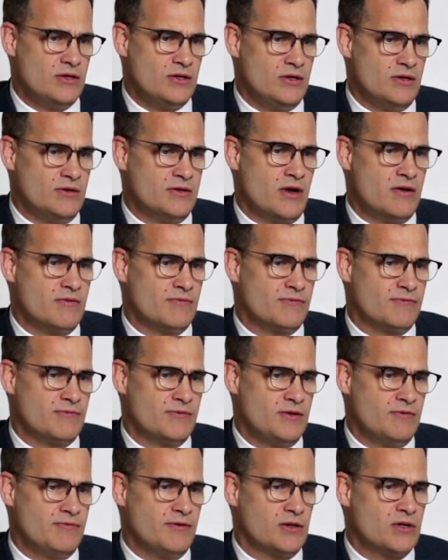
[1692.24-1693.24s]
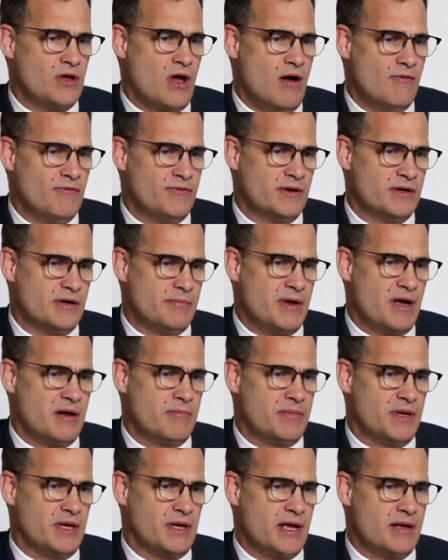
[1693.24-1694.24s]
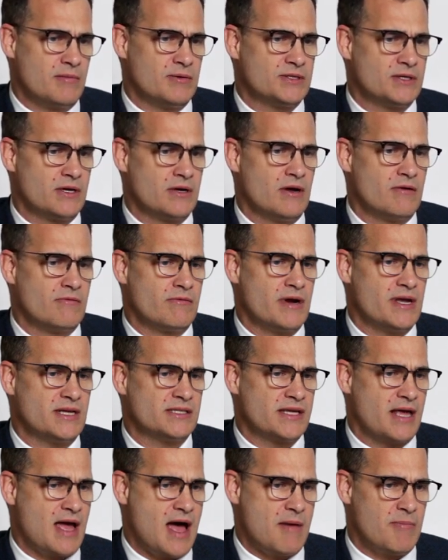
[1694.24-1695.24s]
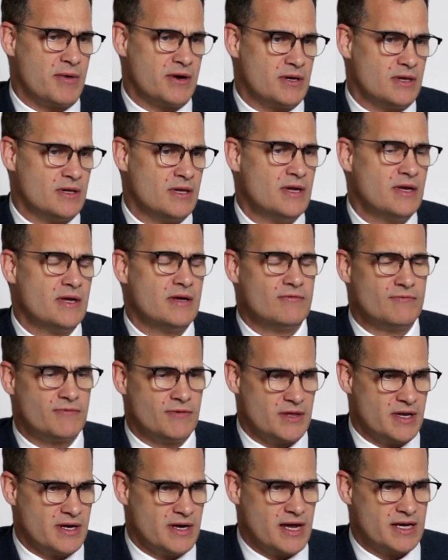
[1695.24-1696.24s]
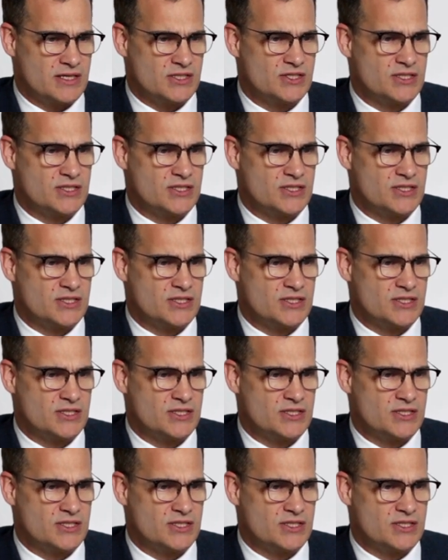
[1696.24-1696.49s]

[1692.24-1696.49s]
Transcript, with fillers: you don't you feel confident about being able to go and raise capital for the next